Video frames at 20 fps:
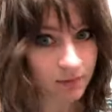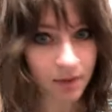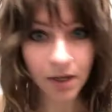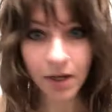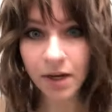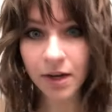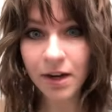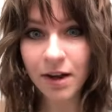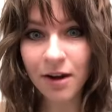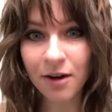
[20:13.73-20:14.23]

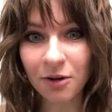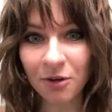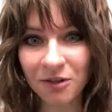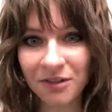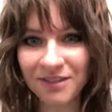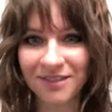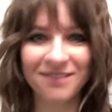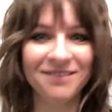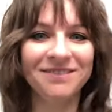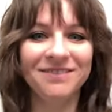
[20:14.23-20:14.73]
Here you go.
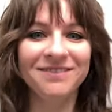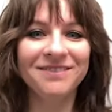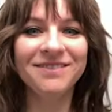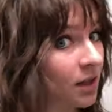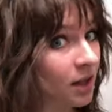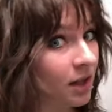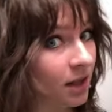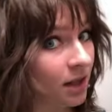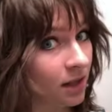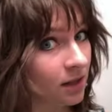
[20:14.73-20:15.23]

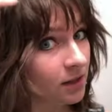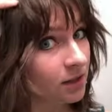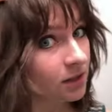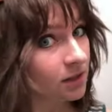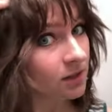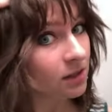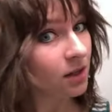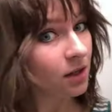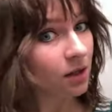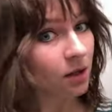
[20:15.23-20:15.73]

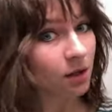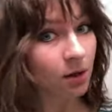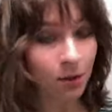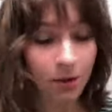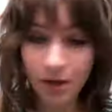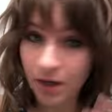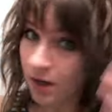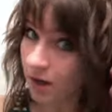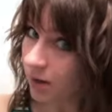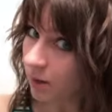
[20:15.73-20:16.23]
So
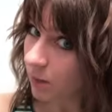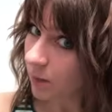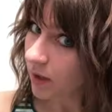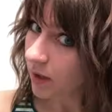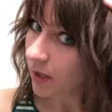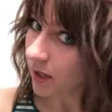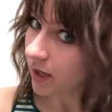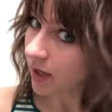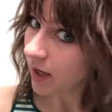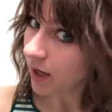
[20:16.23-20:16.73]
here we
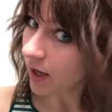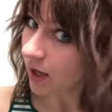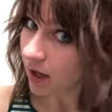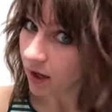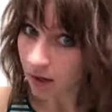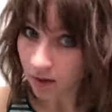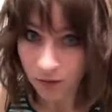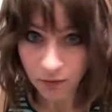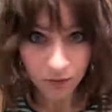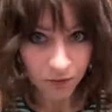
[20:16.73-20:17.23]

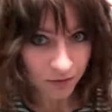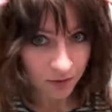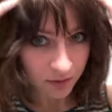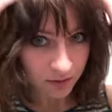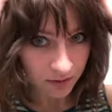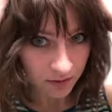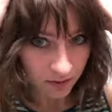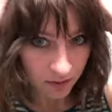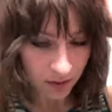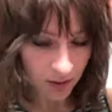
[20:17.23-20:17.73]
have
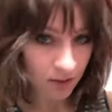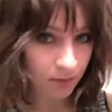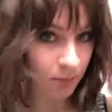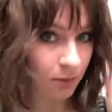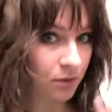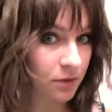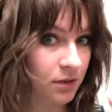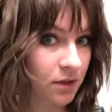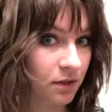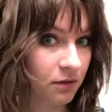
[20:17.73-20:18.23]
a
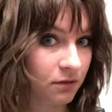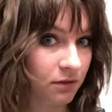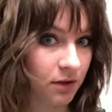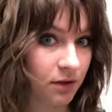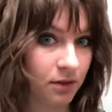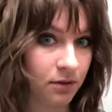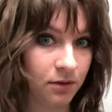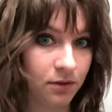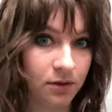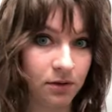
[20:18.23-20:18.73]
mostly
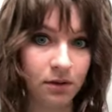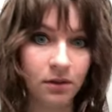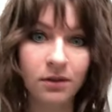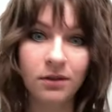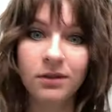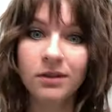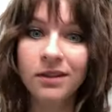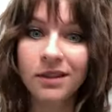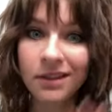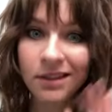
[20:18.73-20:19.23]
finished result.
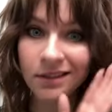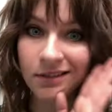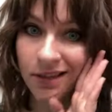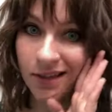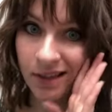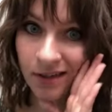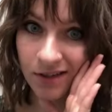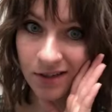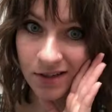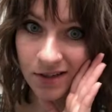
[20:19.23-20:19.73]

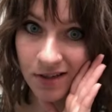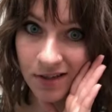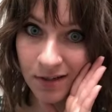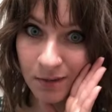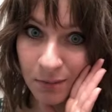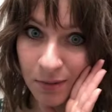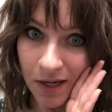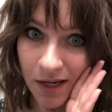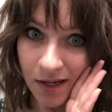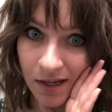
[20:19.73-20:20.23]
I haven't done the
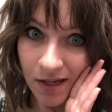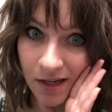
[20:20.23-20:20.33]
back